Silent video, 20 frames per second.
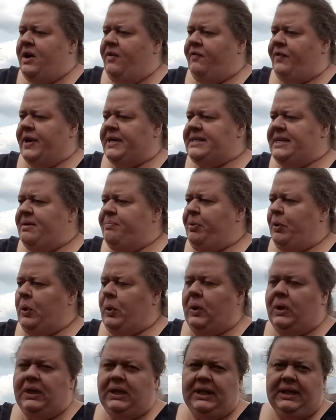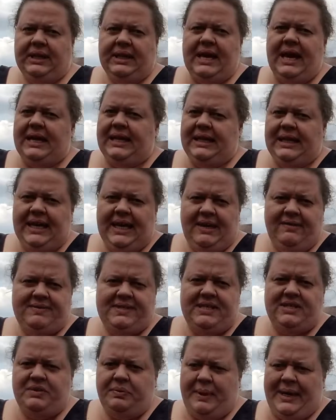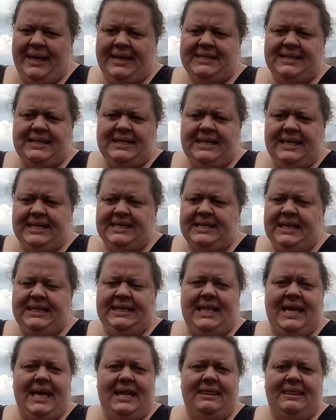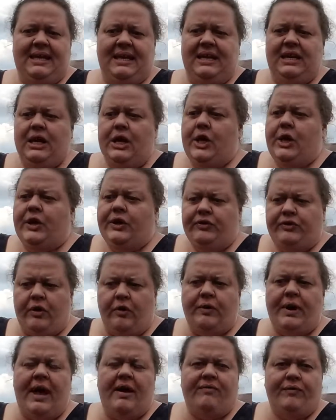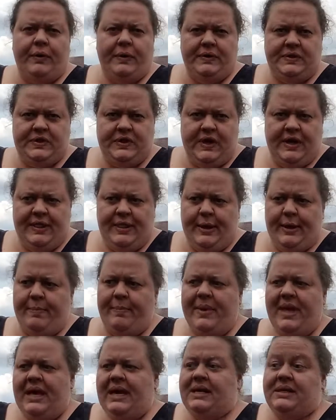For example, cut leaves and twigs and things like that that don't have roots on them,